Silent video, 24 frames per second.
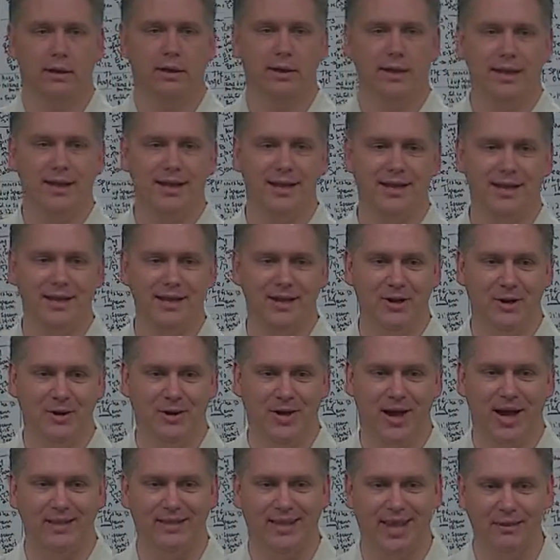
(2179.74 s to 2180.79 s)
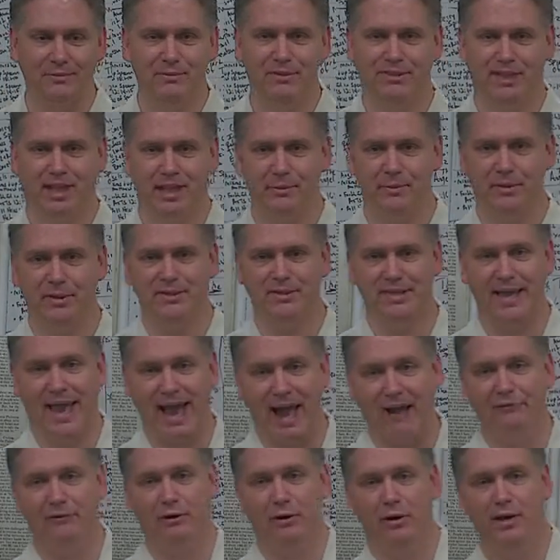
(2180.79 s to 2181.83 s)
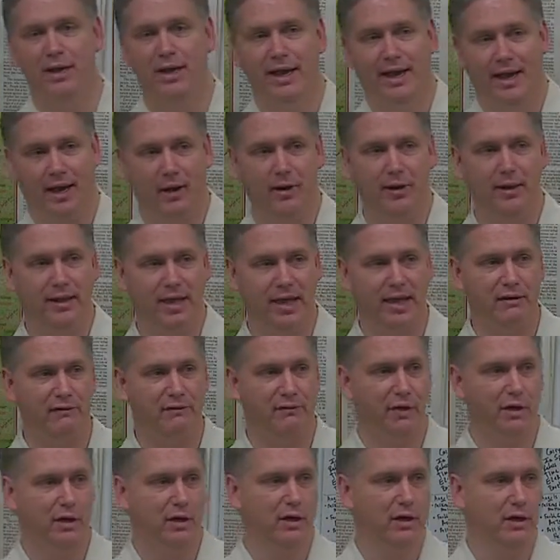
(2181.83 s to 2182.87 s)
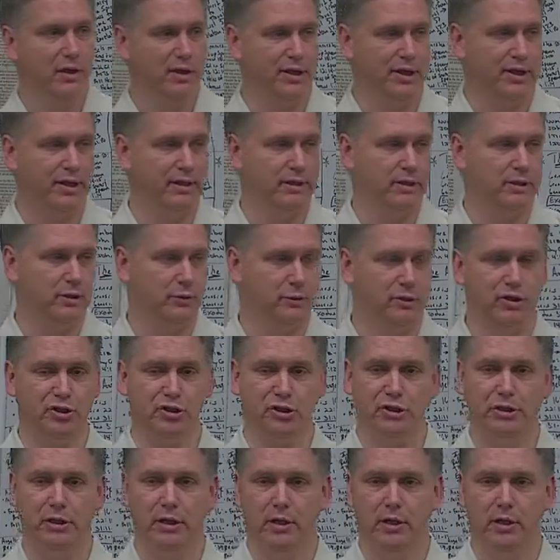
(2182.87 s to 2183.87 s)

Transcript: you know, God gave him the syllabus after he already gave the tuition